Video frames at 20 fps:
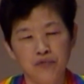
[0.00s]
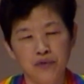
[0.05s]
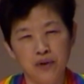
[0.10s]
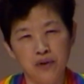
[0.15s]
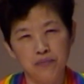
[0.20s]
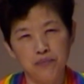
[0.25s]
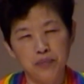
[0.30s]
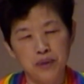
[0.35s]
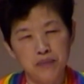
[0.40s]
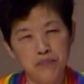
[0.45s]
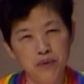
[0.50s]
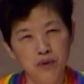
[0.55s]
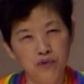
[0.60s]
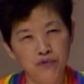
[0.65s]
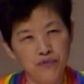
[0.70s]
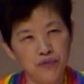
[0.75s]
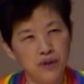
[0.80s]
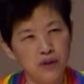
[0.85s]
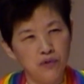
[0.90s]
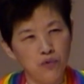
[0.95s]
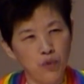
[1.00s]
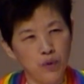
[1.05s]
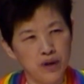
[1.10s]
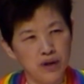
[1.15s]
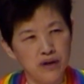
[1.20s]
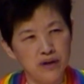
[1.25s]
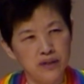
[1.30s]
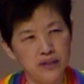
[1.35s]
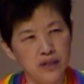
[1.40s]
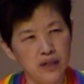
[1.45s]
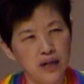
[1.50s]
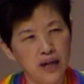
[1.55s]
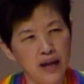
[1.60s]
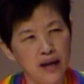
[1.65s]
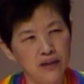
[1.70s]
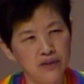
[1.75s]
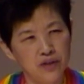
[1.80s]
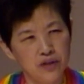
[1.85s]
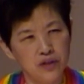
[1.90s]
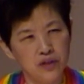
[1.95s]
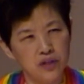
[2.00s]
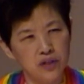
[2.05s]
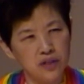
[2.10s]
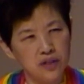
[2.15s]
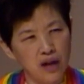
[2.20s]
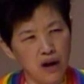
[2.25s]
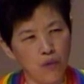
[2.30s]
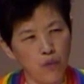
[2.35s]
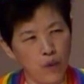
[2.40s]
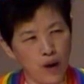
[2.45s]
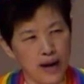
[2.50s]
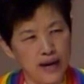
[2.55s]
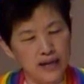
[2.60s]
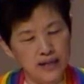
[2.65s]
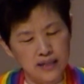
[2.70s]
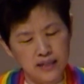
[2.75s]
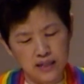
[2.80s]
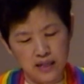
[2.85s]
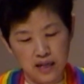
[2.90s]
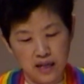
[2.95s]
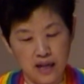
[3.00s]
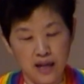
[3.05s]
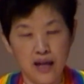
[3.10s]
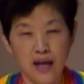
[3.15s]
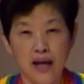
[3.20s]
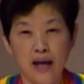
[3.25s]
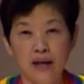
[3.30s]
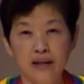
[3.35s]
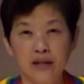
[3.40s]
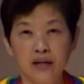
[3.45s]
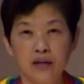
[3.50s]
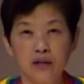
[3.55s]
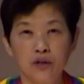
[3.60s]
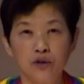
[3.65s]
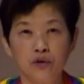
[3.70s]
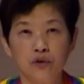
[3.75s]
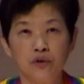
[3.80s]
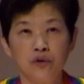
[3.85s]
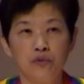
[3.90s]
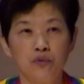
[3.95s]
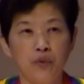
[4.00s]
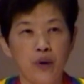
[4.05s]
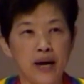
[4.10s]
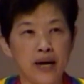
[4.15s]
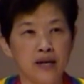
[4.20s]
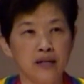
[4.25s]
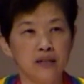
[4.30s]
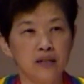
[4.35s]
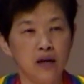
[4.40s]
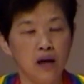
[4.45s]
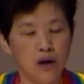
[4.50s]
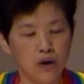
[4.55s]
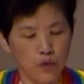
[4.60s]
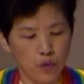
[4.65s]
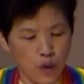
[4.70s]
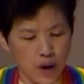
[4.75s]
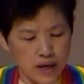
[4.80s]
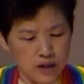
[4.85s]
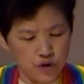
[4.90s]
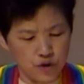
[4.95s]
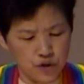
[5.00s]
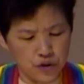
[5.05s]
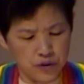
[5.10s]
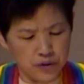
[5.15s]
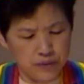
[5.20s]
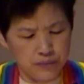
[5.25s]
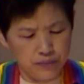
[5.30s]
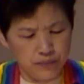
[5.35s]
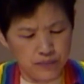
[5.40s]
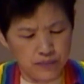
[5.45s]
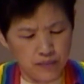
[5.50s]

People feel weird and this is not right. And then you raise question.